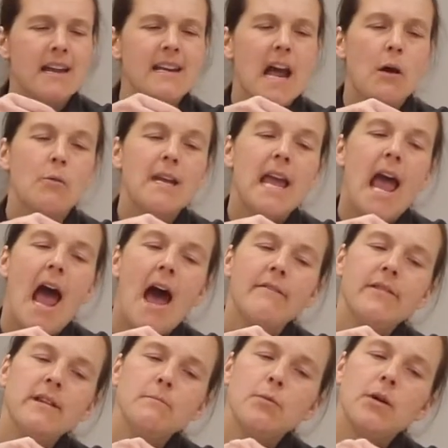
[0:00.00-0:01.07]
Now, we
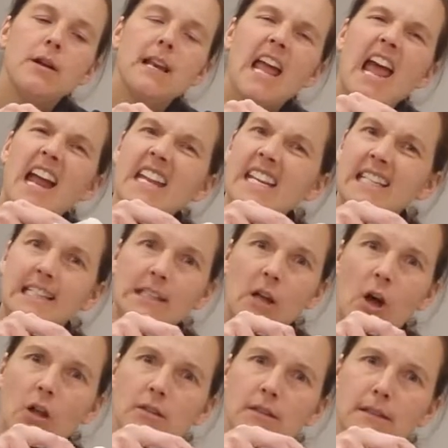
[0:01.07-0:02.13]
haven't put any
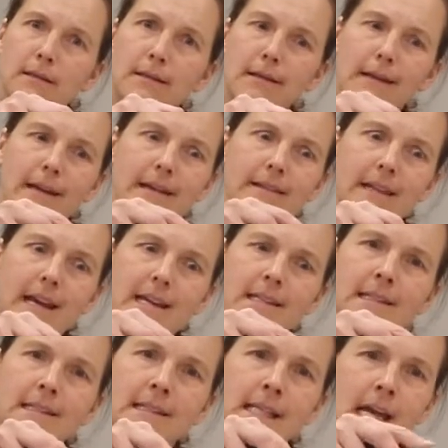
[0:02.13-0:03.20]
salt in
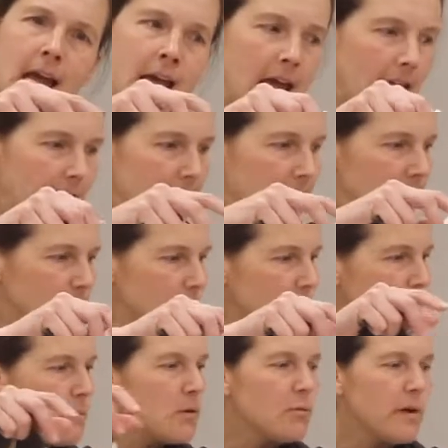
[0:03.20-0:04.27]
this, and
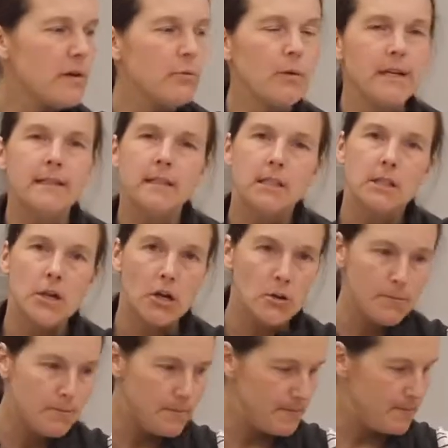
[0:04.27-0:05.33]
remember, we rinsed
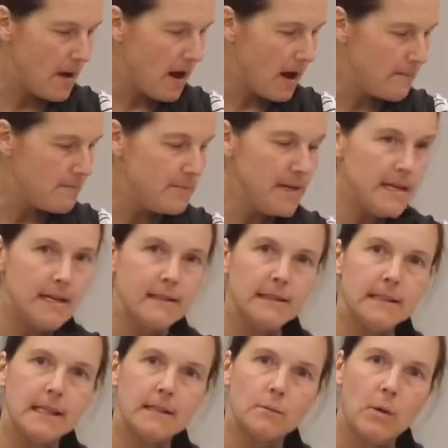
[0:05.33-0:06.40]
our beans
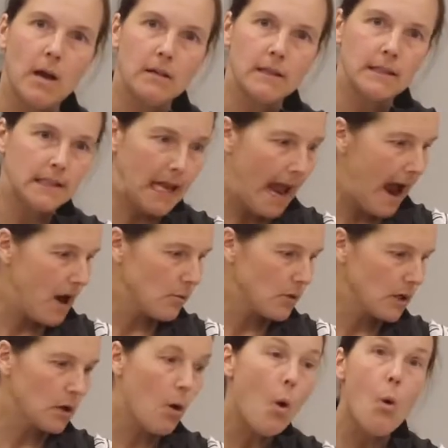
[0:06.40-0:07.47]
as well as
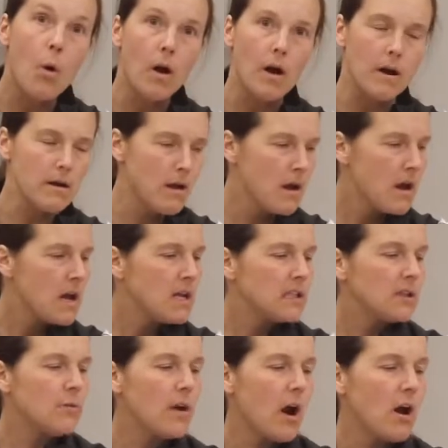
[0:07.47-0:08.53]
our corn,
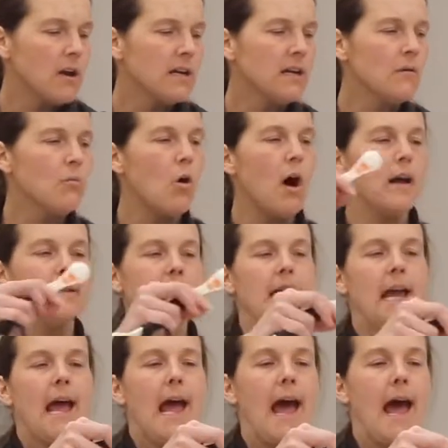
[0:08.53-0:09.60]
so we are going to want to
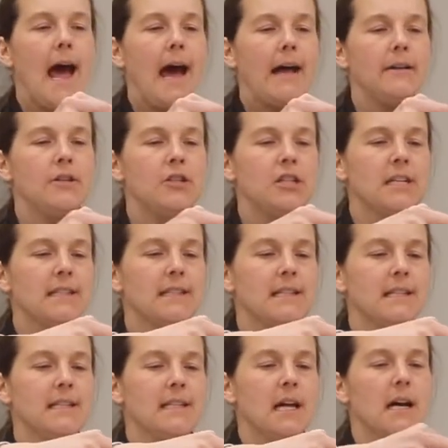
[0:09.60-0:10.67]
add just a
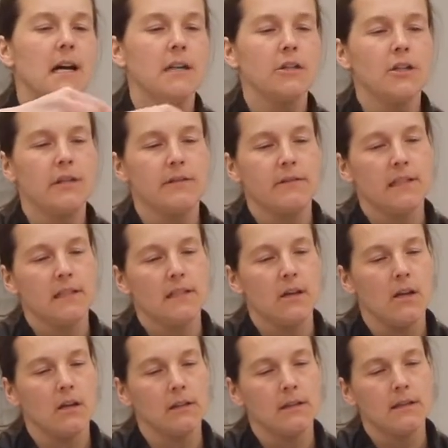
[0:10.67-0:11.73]
touch of
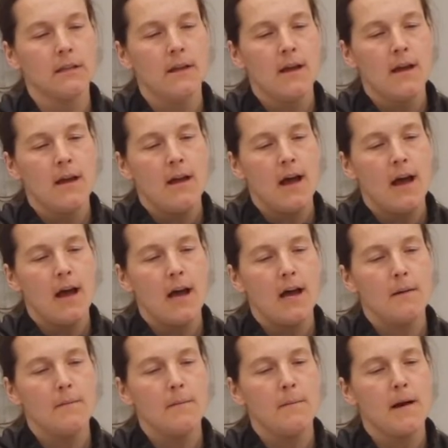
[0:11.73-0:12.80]
salt,
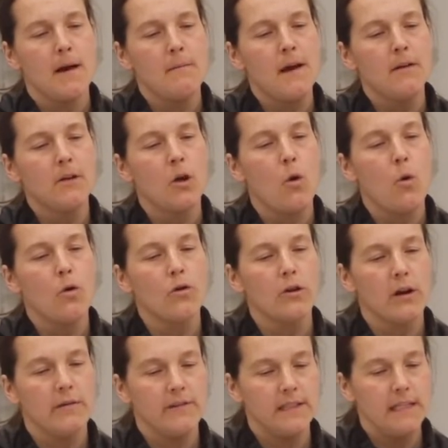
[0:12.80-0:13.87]
about a quarter
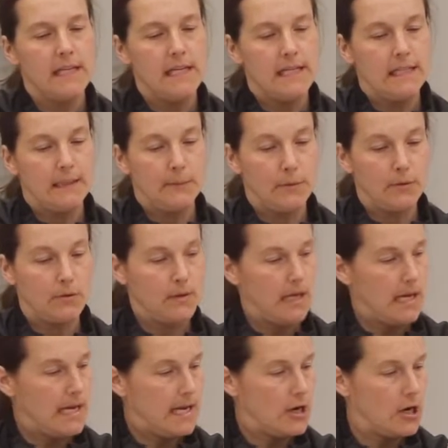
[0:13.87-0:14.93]
of a teaspoon
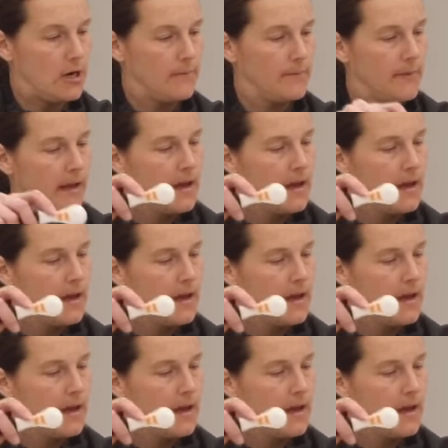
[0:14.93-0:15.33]
here.